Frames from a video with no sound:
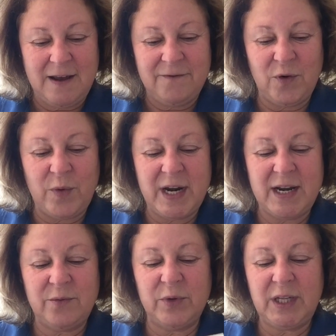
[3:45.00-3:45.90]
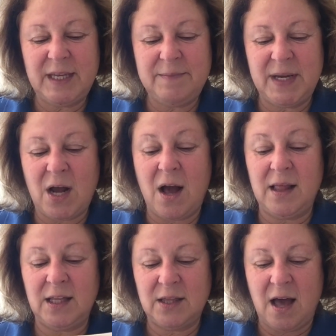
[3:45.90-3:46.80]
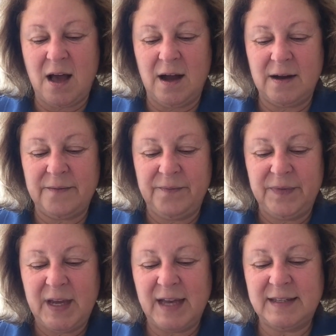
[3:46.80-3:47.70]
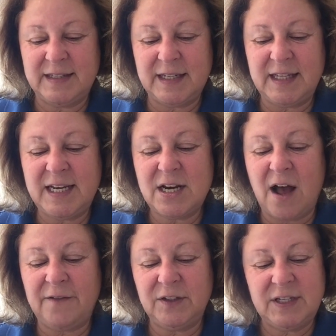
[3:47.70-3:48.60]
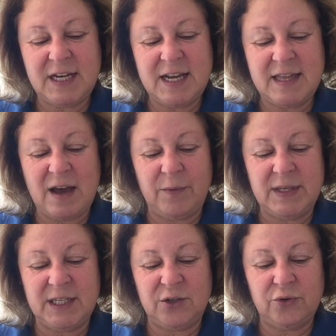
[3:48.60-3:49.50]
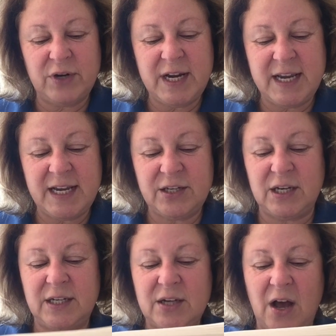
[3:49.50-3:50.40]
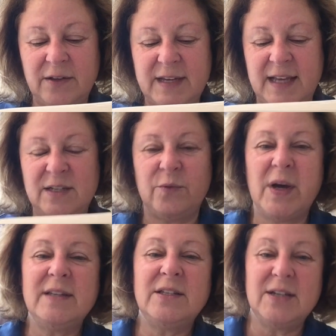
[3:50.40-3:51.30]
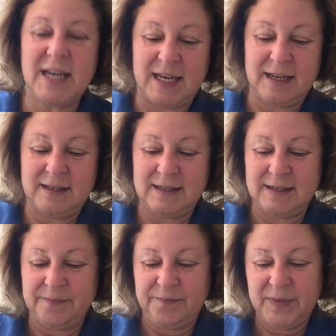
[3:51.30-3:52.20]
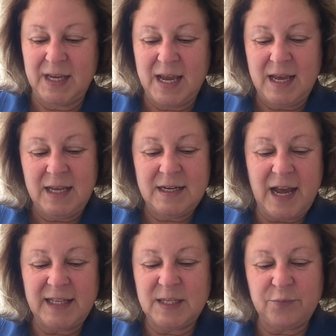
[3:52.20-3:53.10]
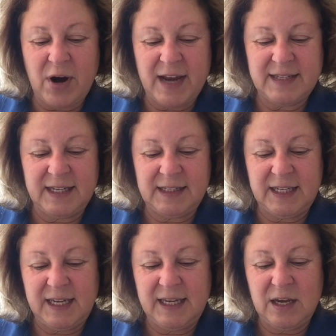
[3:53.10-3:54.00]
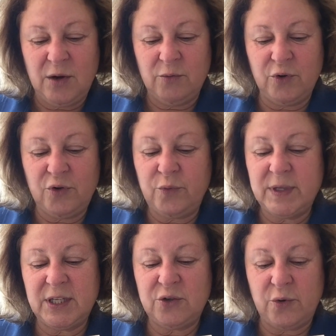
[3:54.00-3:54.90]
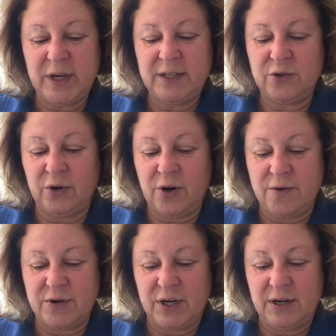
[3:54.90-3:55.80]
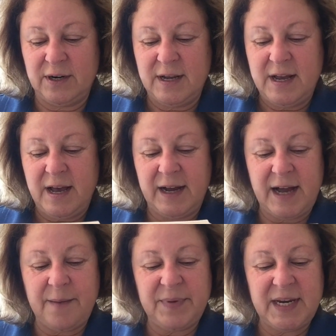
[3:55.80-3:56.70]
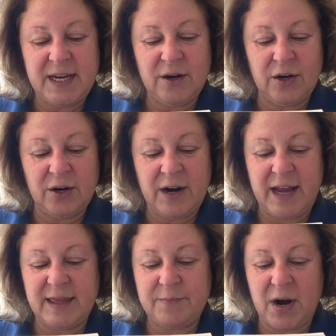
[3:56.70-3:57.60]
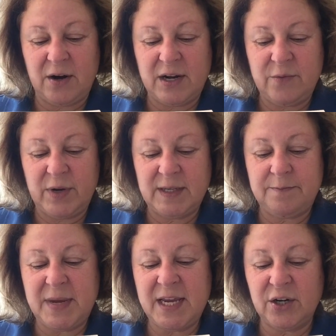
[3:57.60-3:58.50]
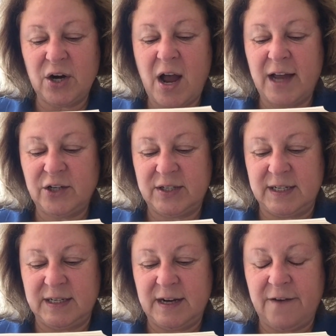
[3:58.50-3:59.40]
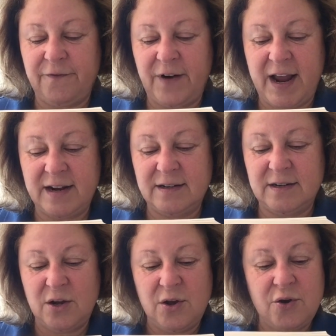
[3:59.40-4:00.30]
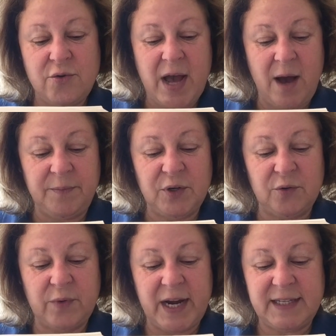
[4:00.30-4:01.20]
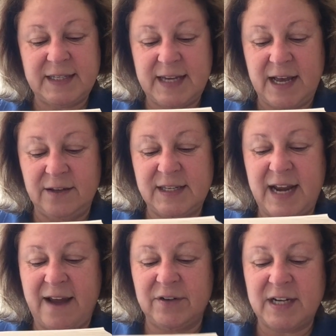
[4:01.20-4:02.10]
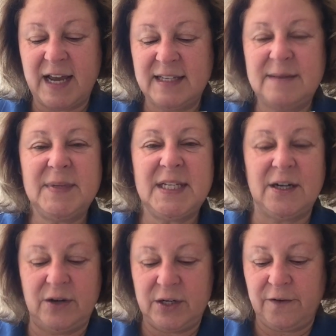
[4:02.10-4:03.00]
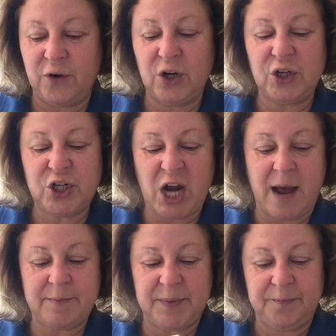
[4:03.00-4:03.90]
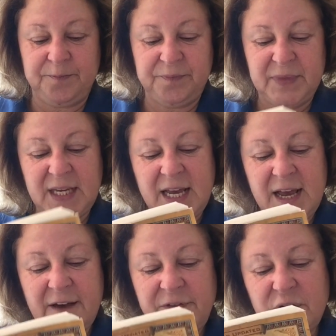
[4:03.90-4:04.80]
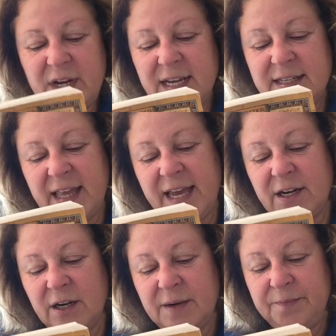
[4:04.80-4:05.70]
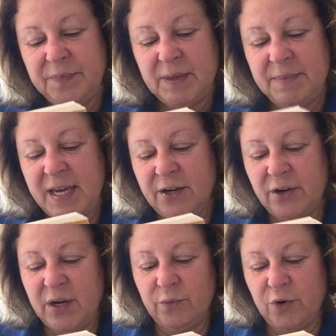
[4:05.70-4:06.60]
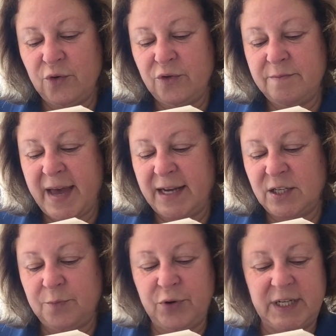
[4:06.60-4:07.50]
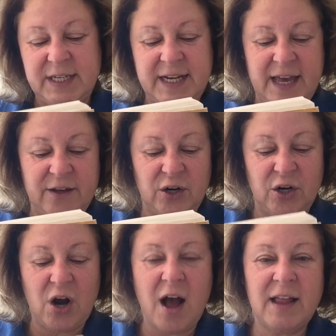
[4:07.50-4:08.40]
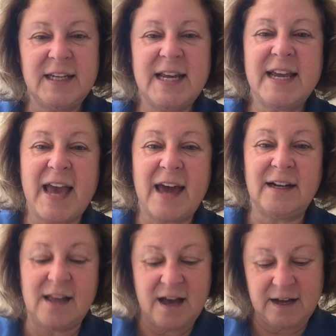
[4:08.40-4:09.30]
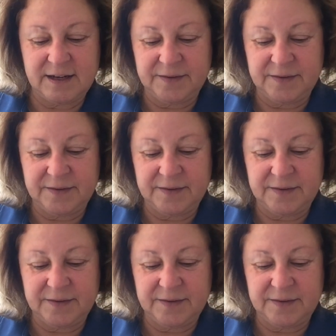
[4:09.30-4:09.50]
for what it had really been all along: a silly novelty that was intriguing to adults as it was to kids. Not surprisingly, Ruth was a toy store owner. Accompanying her at the party was Peter Hodgson, a friend who helped her write sales and advertising material for her shop. A few days later, Peter and Ruth met to put together her holiday catalog.